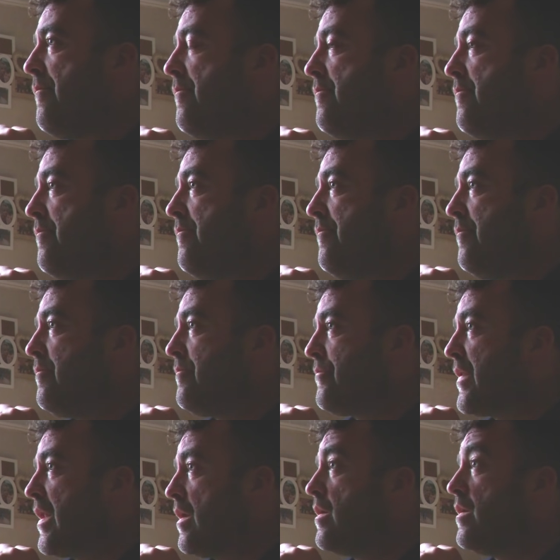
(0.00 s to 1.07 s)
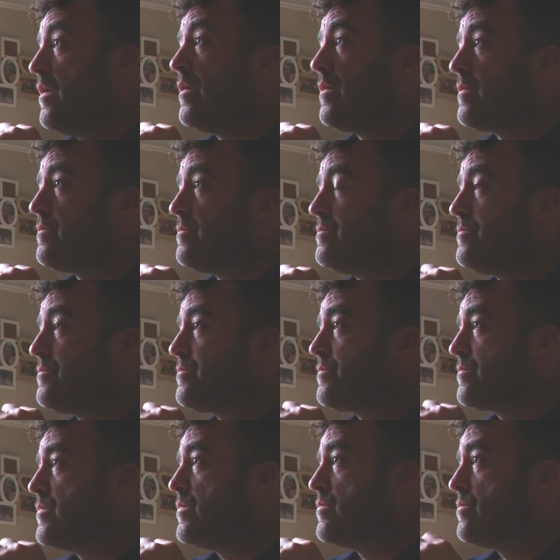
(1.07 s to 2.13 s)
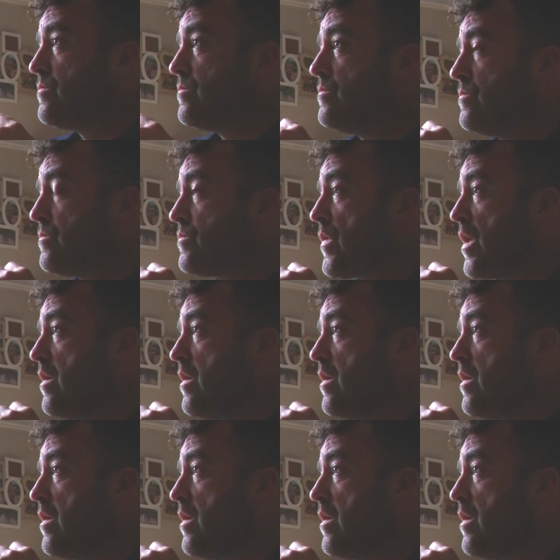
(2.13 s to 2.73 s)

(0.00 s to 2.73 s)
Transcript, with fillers: two names would pop out, two of your mates. So will